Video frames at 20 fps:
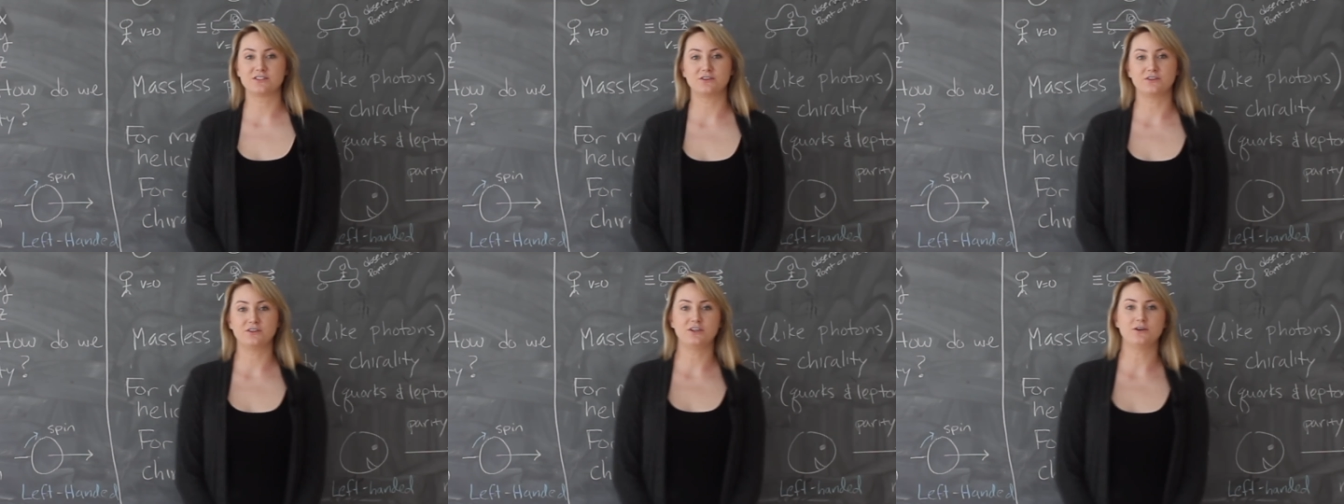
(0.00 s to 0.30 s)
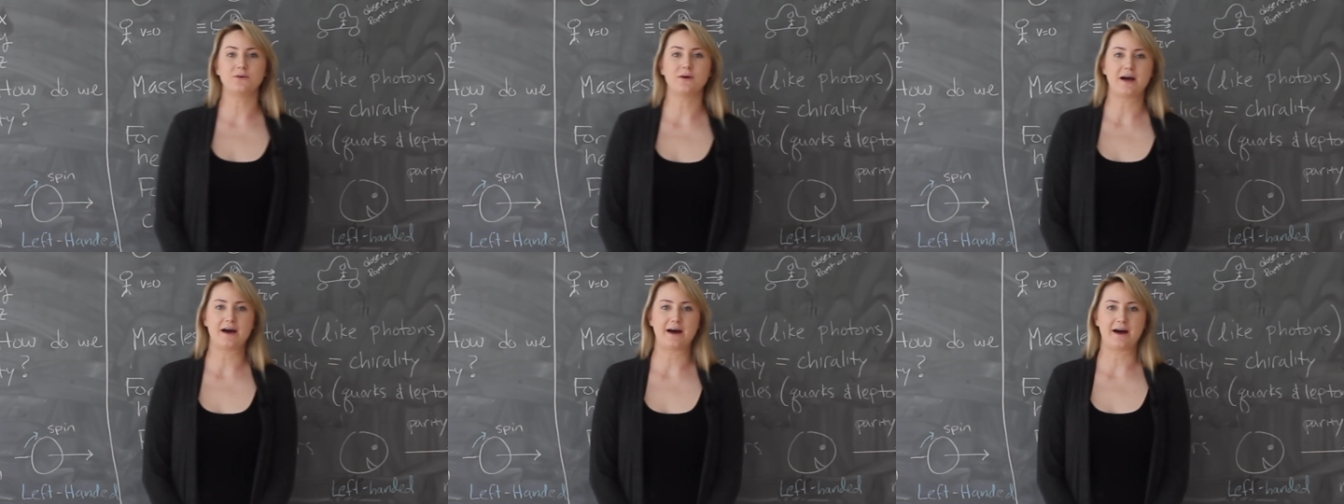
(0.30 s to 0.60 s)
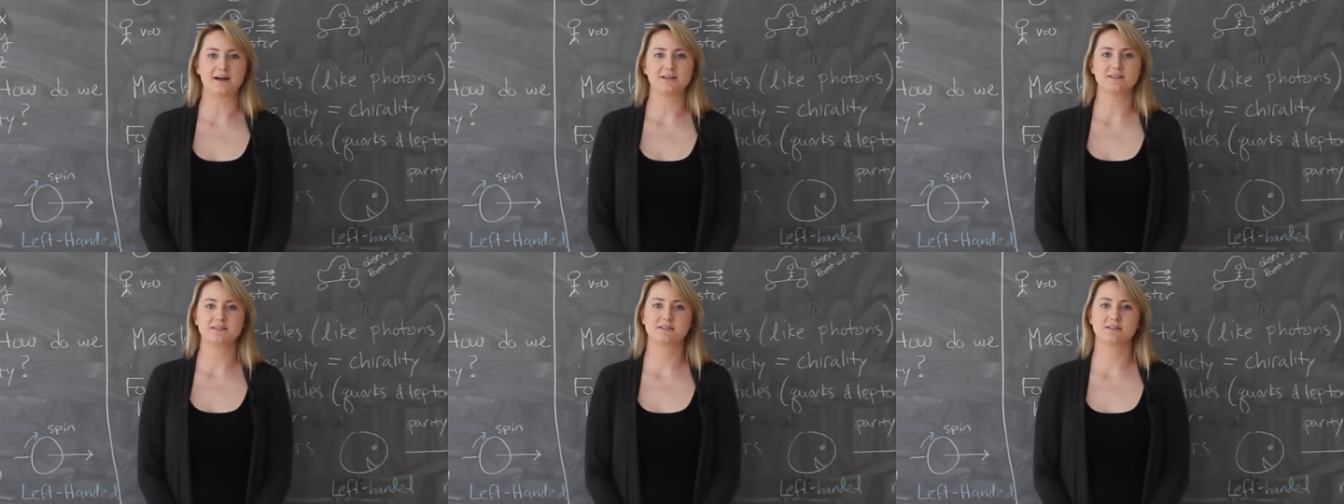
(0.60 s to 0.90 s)
So you
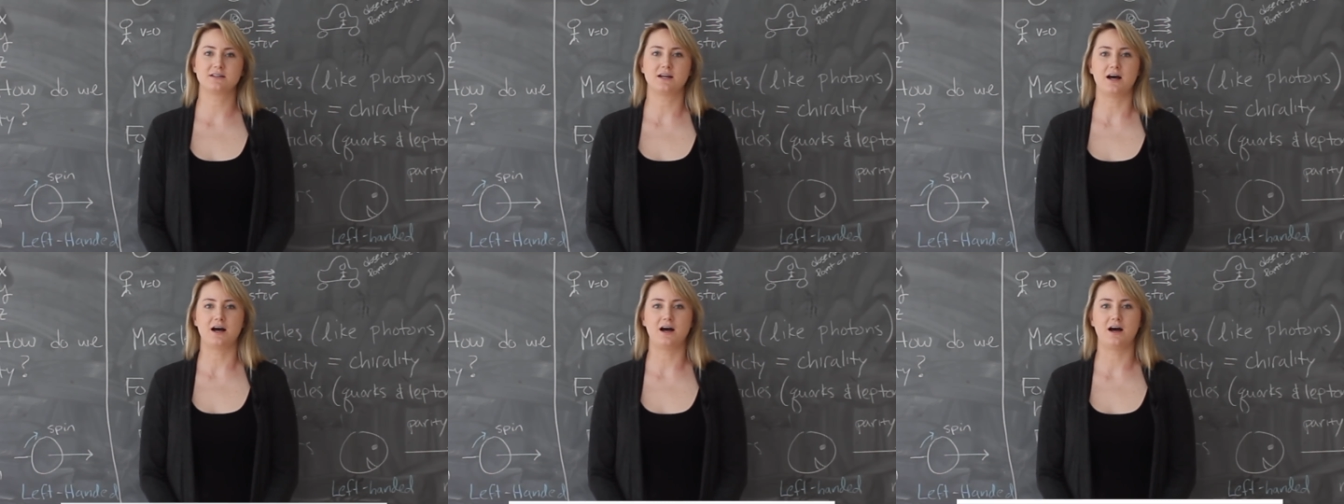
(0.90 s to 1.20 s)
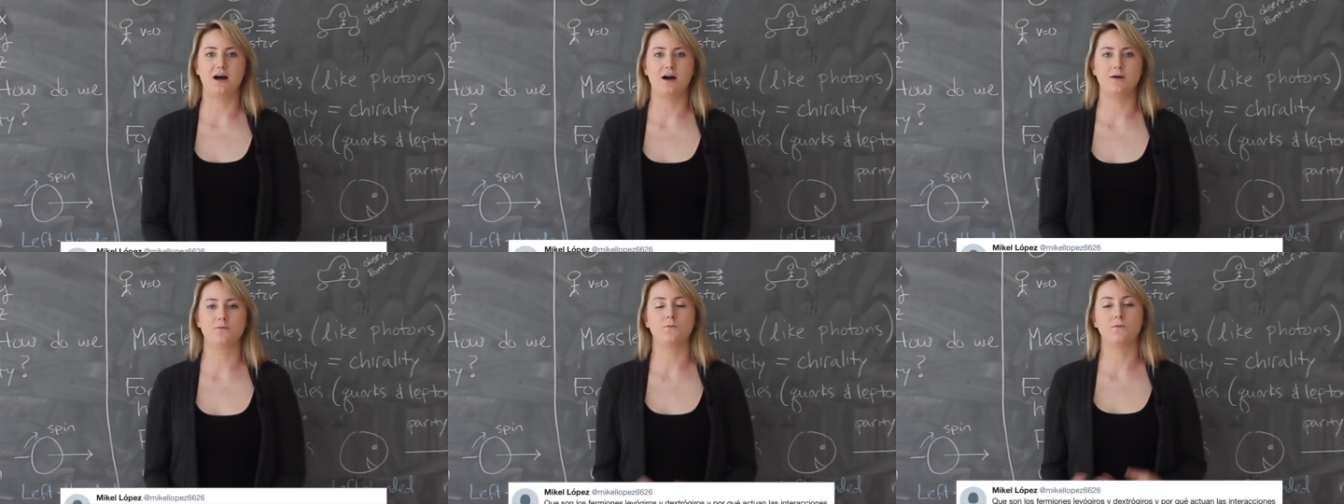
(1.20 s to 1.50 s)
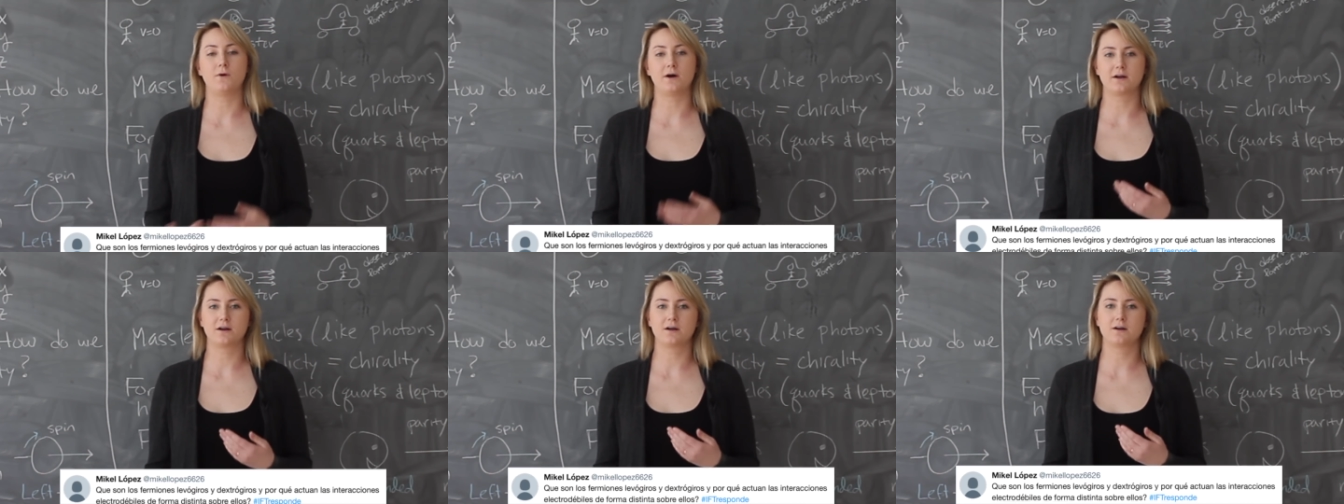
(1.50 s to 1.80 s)
asked,
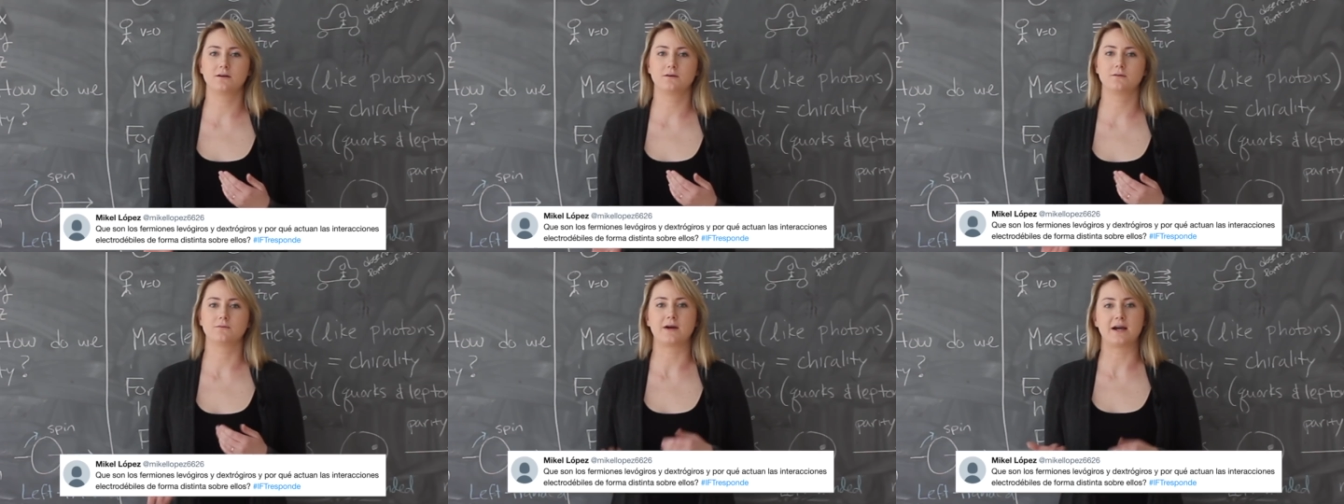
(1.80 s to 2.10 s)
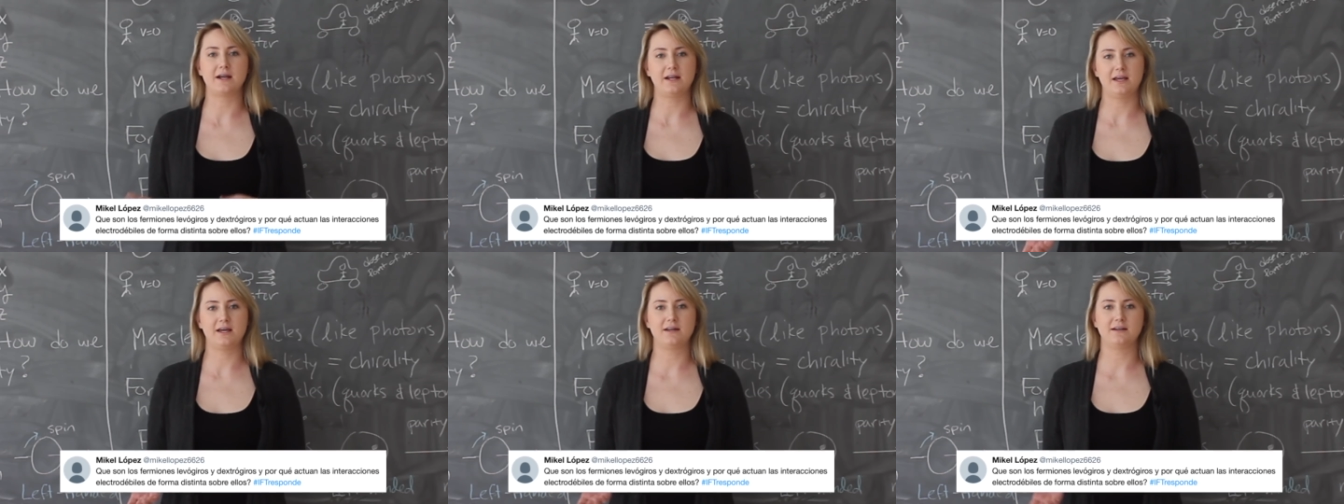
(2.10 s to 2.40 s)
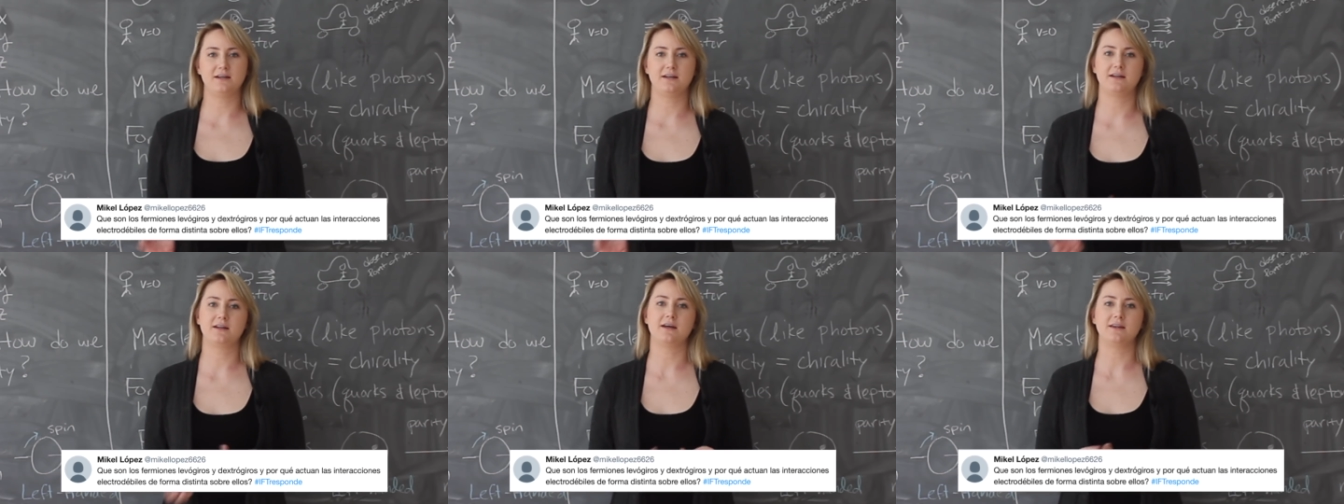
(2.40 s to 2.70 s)
um, what are
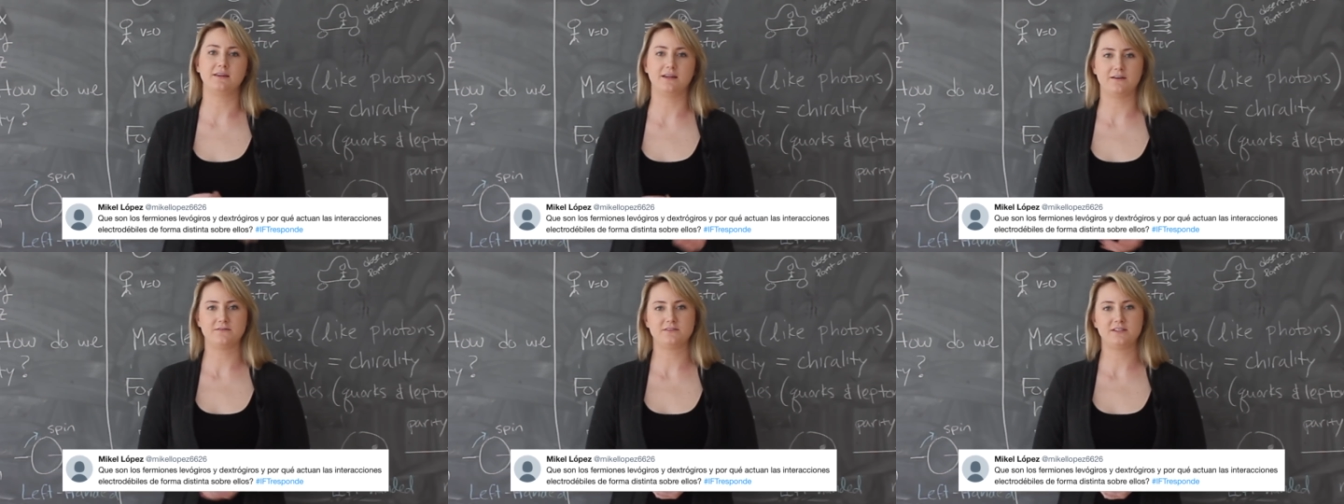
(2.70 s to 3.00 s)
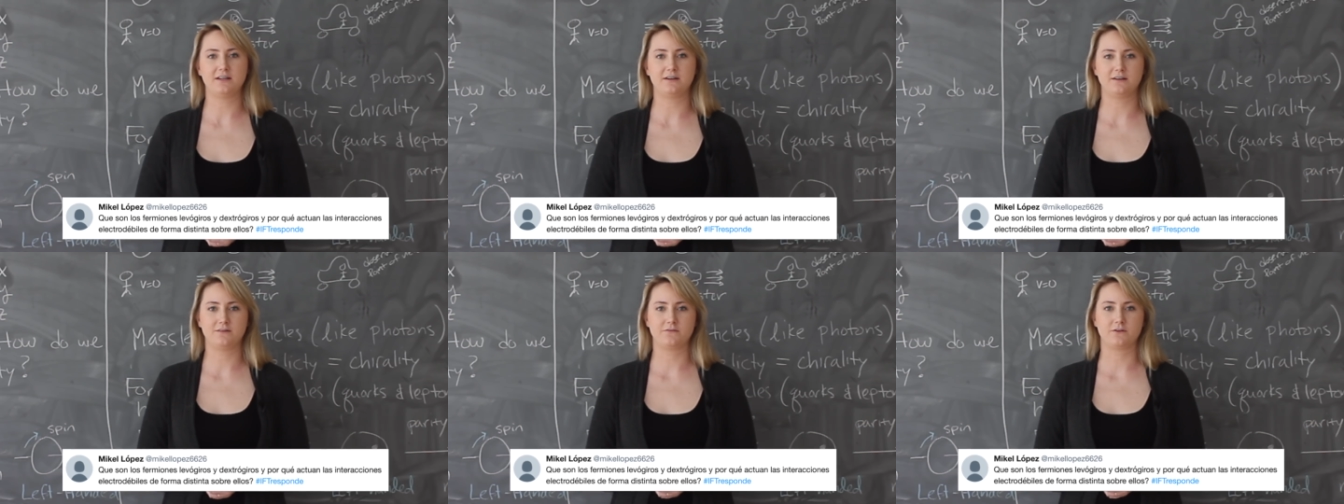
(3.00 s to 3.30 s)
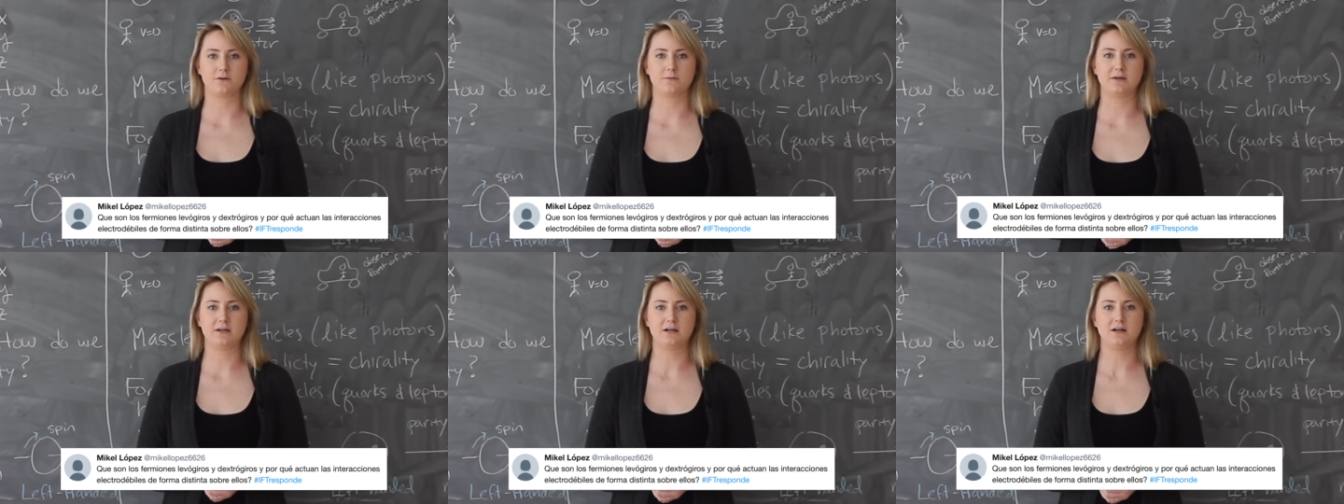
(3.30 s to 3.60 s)
right-handed and
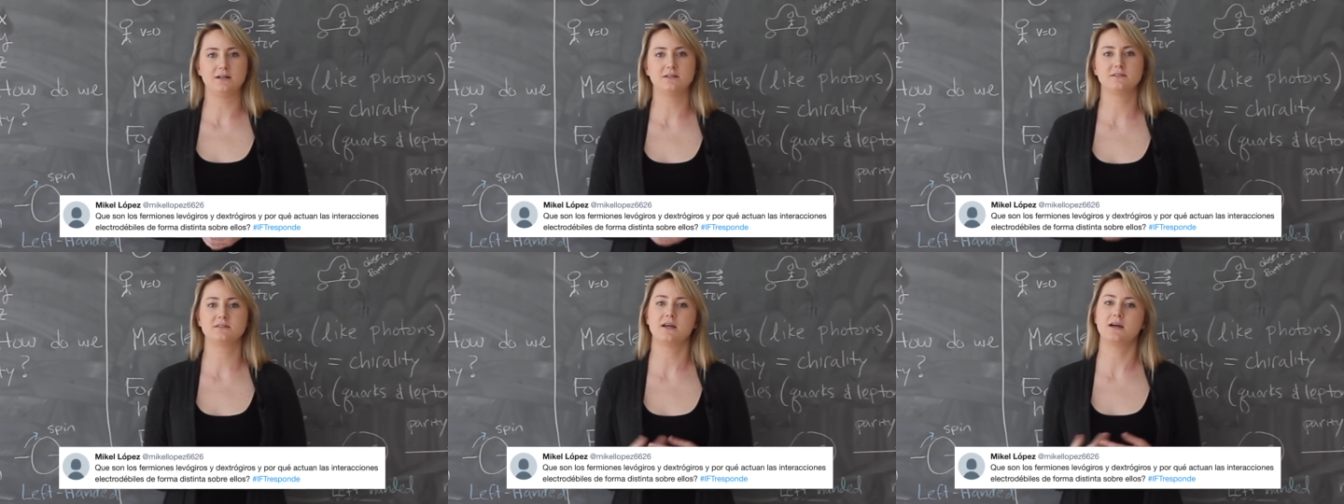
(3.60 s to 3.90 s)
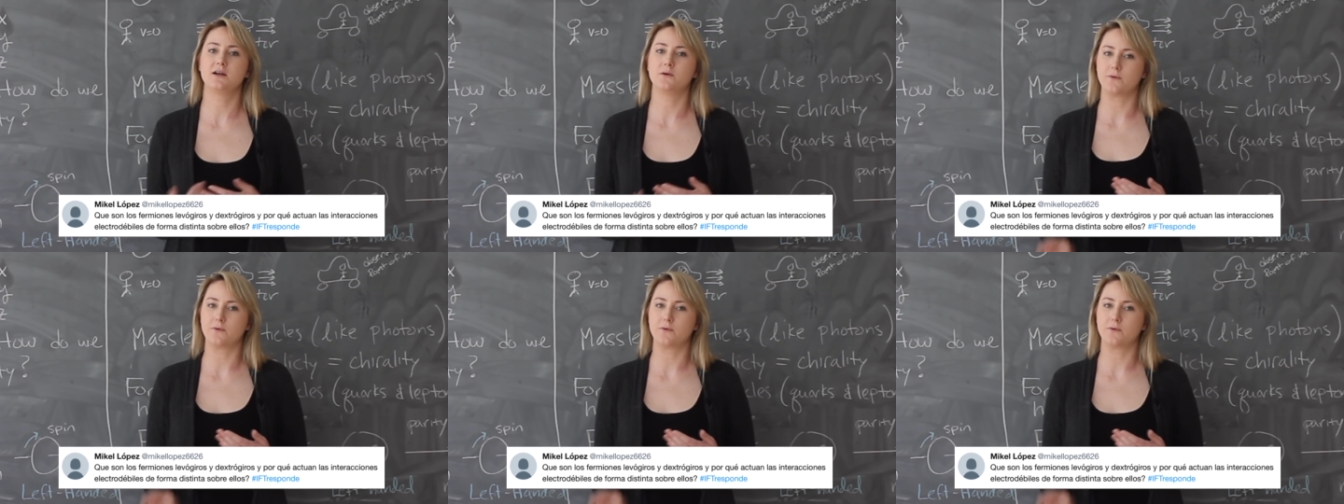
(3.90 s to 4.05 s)
left-handed fermions,